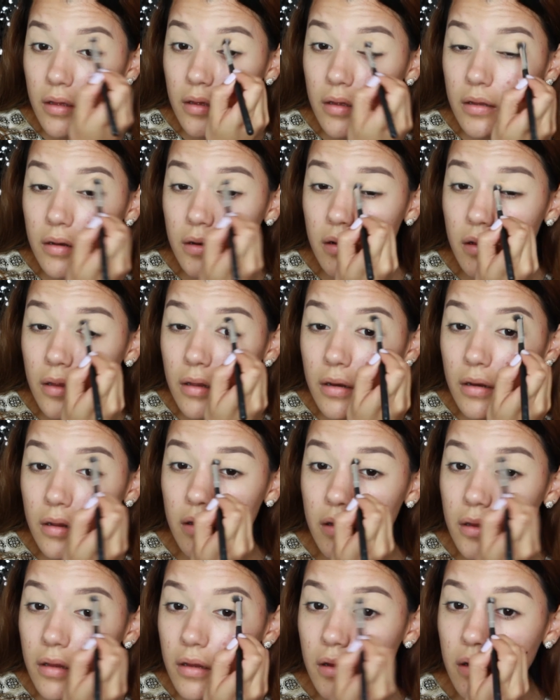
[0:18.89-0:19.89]
And then I'm just
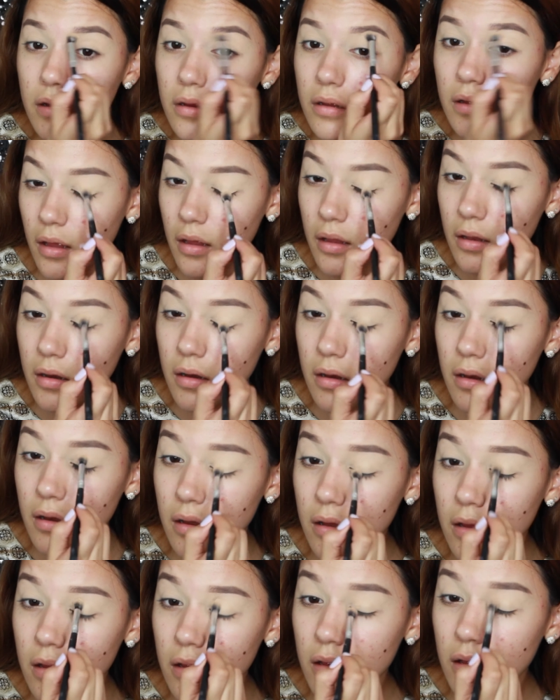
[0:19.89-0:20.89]
going to set this with
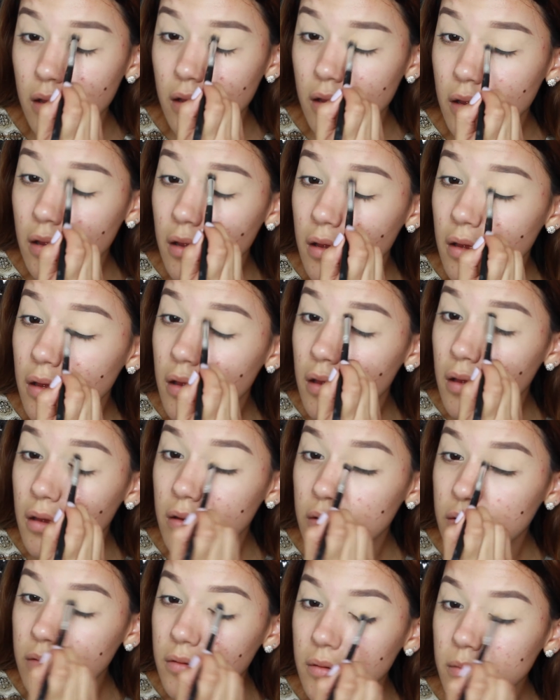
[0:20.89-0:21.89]
this white powder from
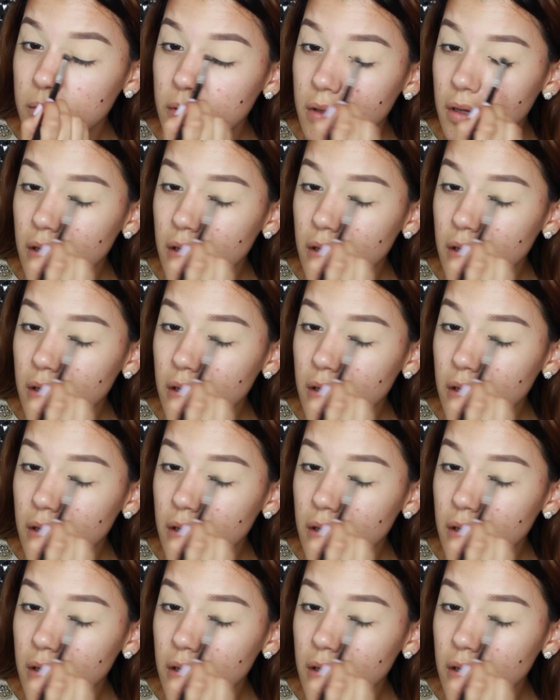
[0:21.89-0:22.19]
the Wet n